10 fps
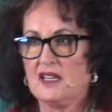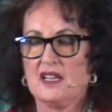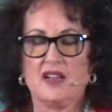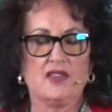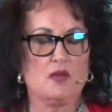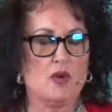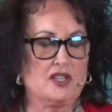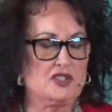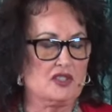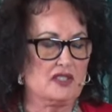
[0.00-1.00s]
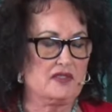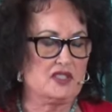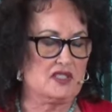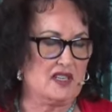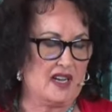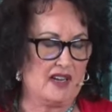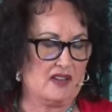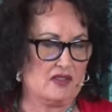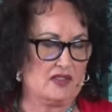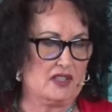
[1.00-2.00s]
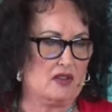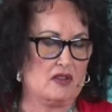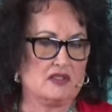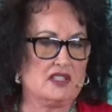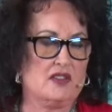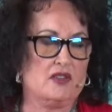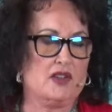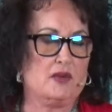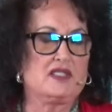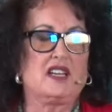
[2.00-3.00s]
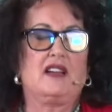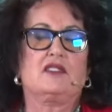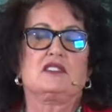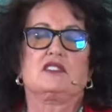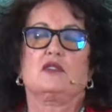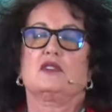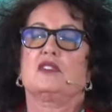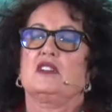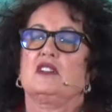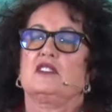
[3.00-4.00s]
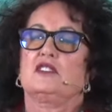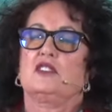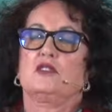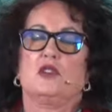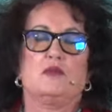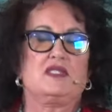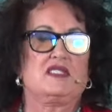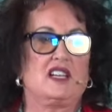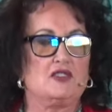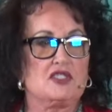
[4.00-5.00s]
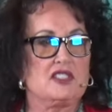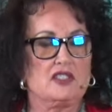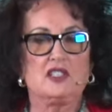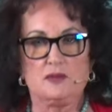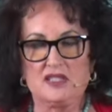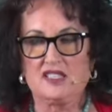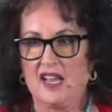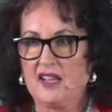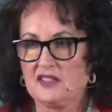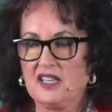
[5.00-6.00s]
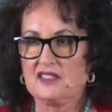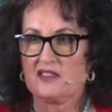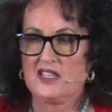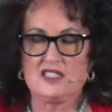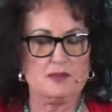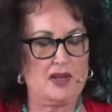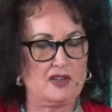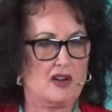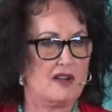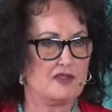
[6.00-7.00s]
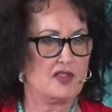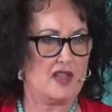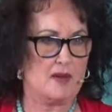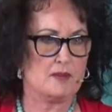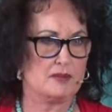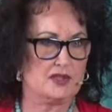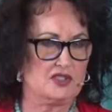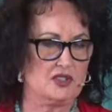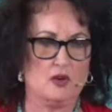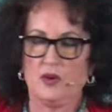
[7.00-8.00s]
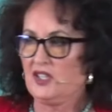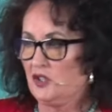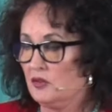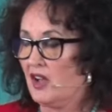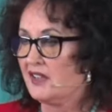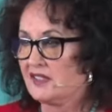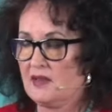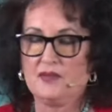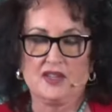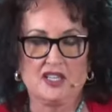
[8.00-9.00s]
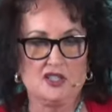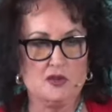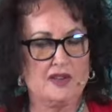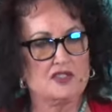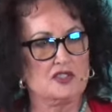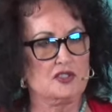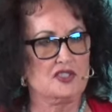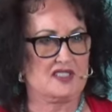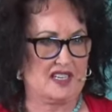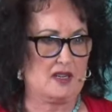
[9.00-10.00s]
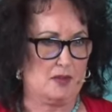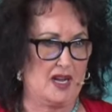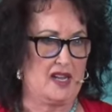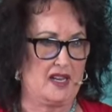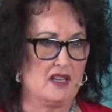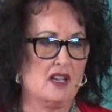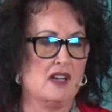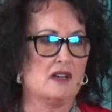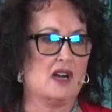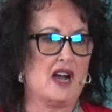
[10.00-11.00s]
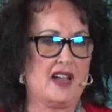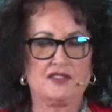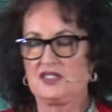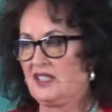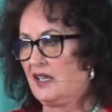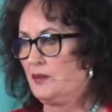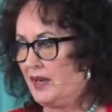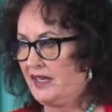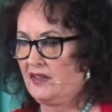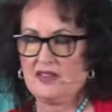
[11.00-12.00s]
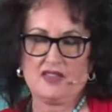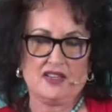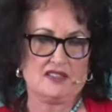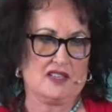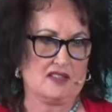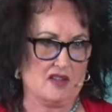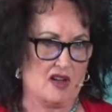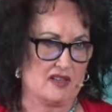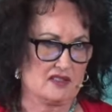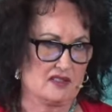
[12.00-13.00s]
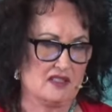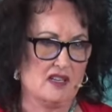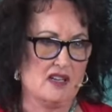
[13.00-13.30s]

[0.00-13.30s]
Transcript: And they want you to live in denial that, oh, you know, they went to heaven, so, you know, don't be sad. You're still going to be sad. Yes, it's better off for them. But you know what? You lost something and you have to learn to say goodbye. I have to say goodbye to the things I lost.